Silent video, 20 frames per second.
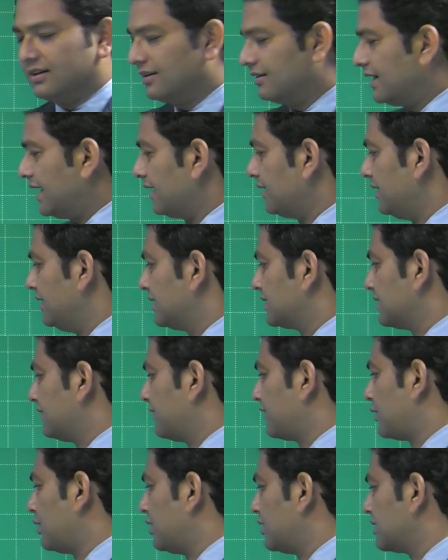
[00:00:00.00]
that is
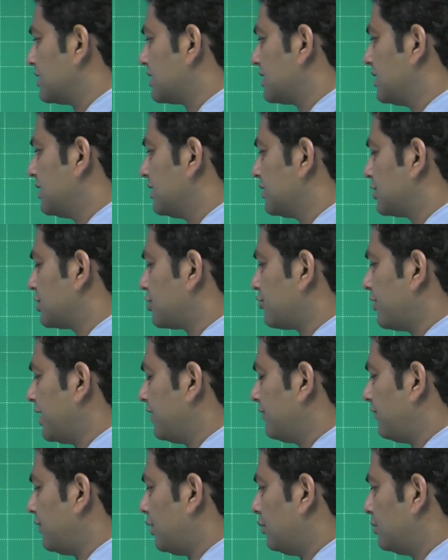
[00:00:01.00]
of course
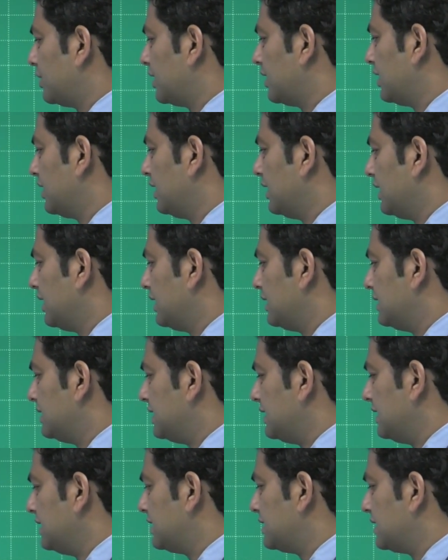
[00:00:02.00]
straightforward,
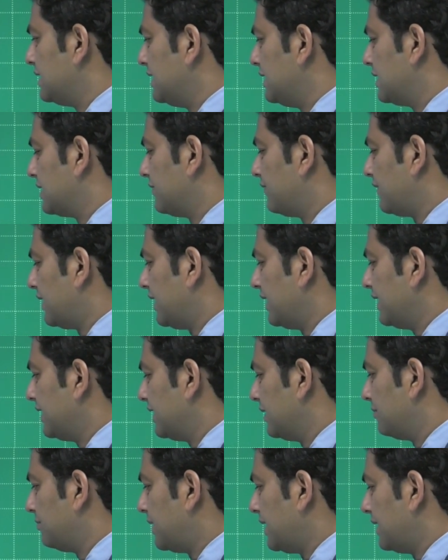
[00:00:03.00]
dT
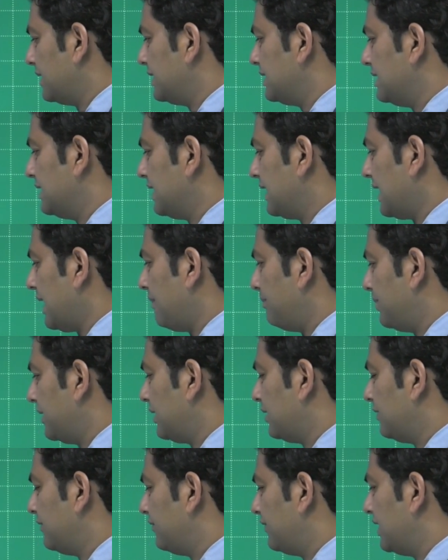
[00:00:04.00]
divided by d
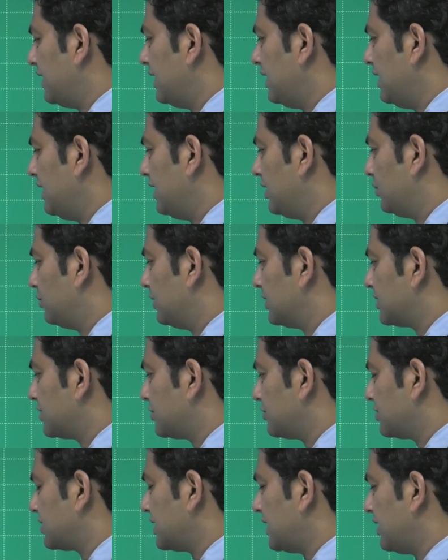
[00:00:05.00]
capital V equals
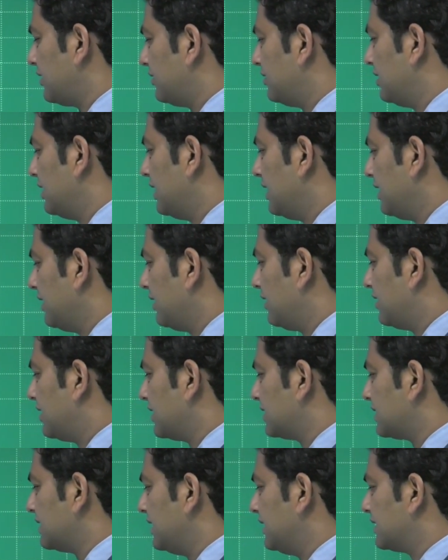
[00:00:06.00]
to 0.
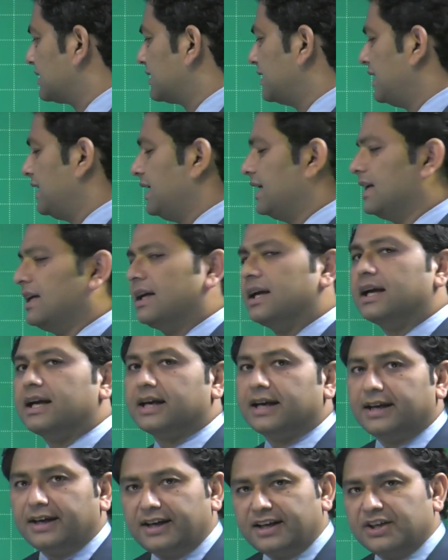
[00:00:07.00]
This is the
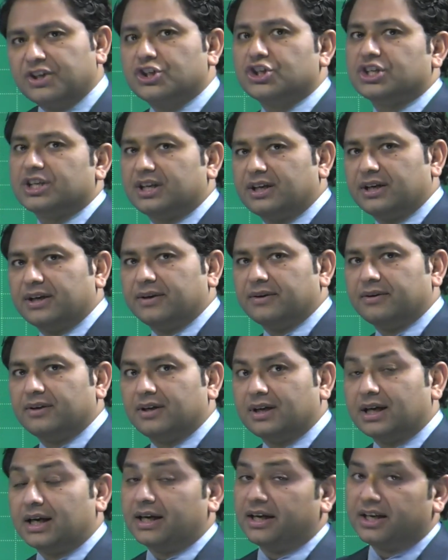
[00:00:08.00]
condition.
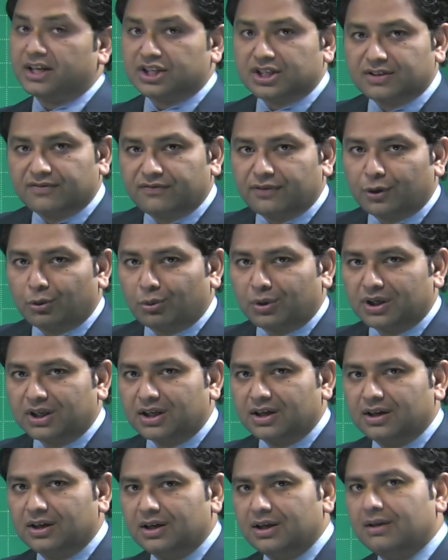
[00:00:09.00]
Condition for what?
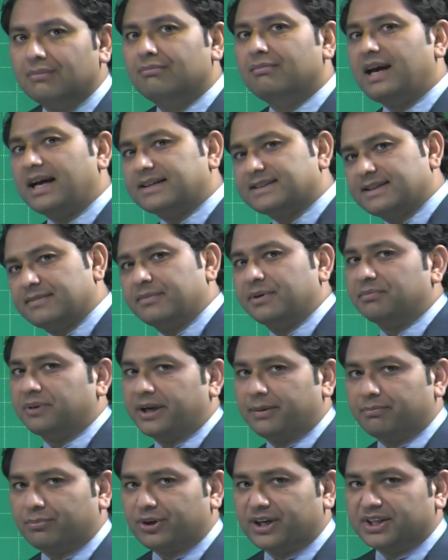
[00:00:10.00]
Maximum
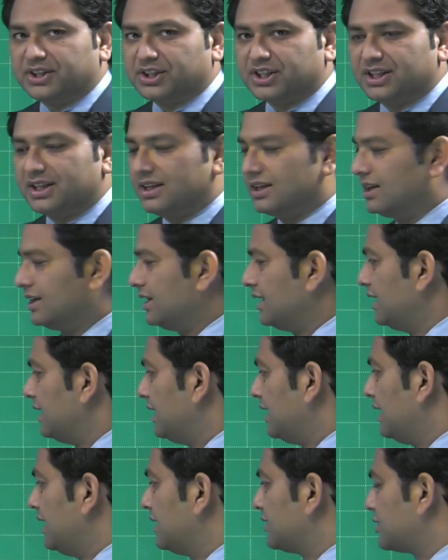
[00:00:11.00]
temperature.
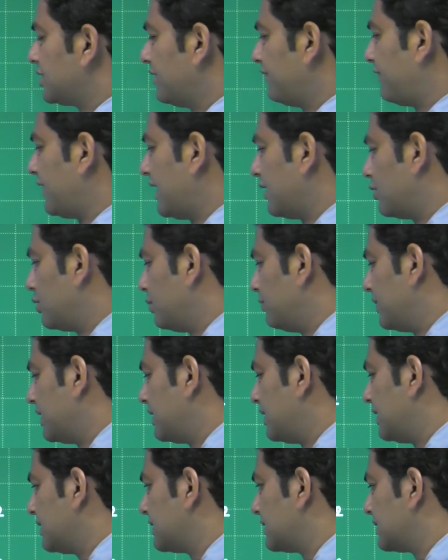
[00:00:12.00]
So if I go
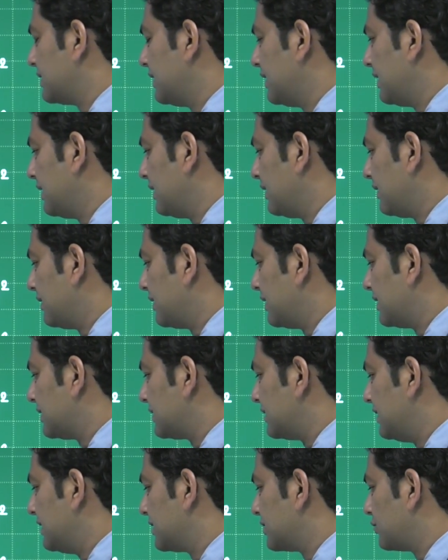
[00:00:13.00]
with this,
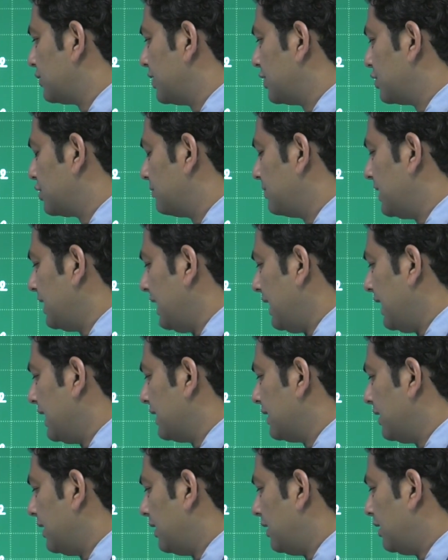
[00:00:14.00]
this is going to be
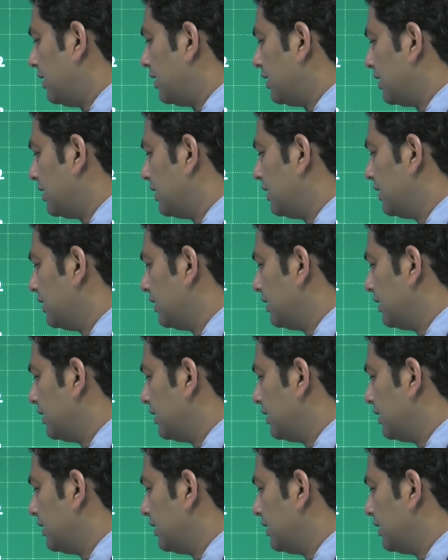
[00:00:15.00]
nR